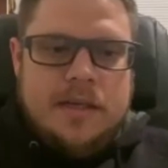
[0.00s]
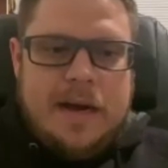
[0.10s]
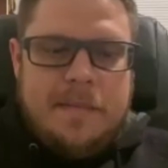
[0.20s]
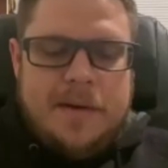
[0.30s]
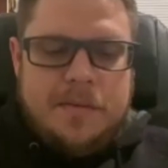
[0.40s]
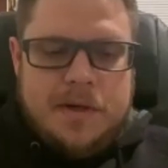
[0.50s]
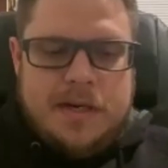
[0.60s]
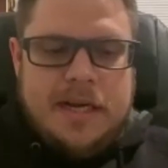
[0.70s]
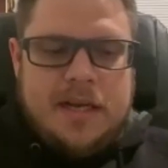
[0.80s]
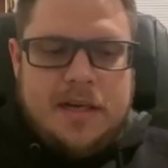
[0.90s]
I made
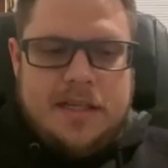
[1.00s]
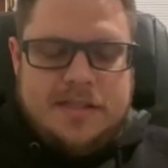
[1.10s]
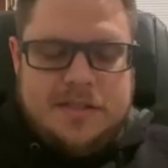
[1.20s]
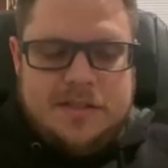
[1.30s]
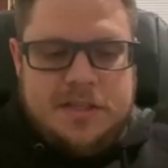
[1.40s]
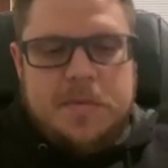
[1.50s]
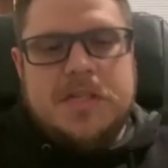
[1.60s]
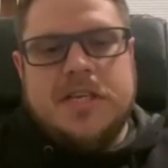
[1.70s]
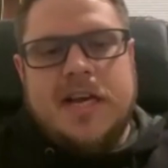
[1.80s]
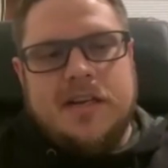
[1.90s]
one, and it's a
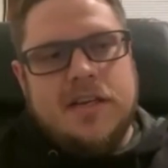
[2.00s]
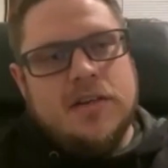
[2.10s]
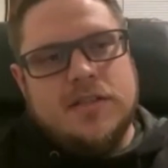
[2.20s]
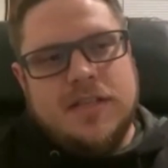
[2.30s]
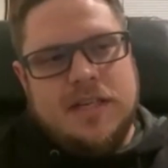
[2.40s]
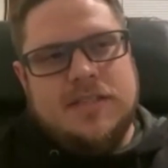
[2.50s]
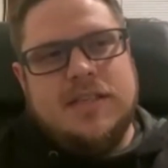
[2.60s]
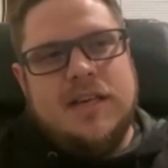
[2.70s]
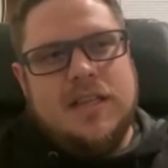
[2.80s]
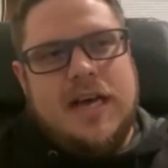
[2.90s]
shimmy shad color. It's
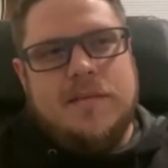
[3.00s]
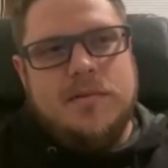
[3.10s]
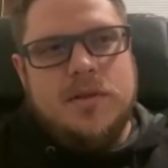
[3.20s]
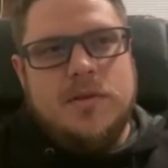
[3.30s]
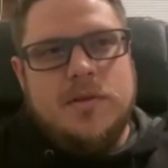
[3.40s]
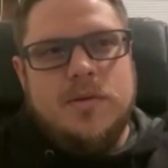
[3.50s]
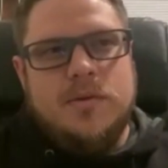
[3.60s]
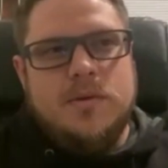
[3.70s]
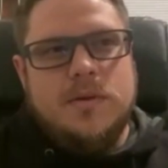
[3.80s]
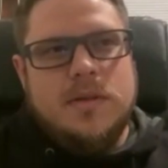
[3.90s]
got a light blue
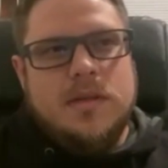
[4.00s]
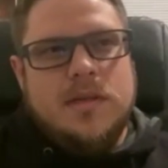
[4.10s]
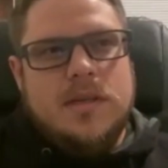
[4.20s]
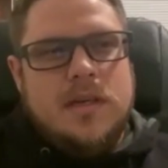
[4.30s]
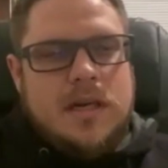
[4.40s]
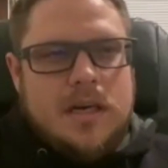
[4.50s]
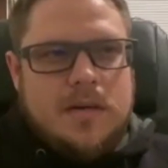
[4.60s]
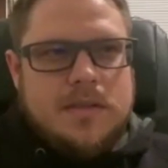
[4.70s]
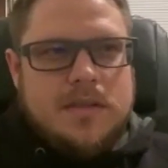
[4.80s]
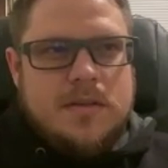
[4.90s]

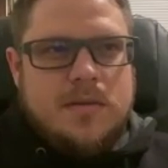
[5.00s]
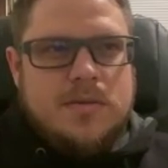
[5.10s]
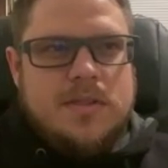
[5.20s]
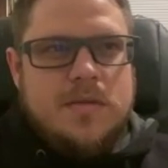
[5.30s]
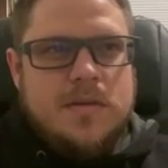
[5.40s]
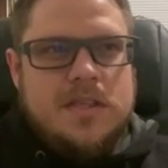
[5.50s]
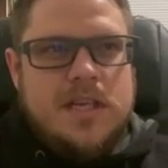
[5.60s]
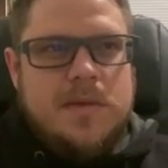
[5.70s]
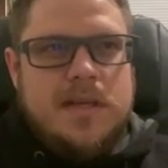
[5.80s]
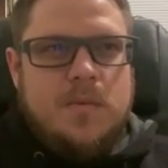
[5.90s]
with a little silver
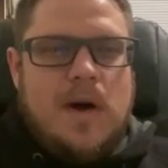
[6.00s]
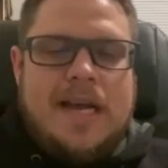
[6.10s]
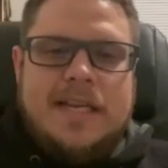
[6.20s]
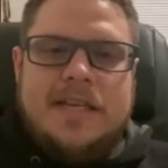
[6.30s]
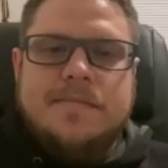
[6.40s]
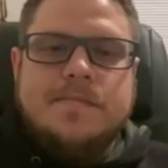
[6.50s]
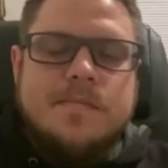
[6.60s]
shimmy and white in it.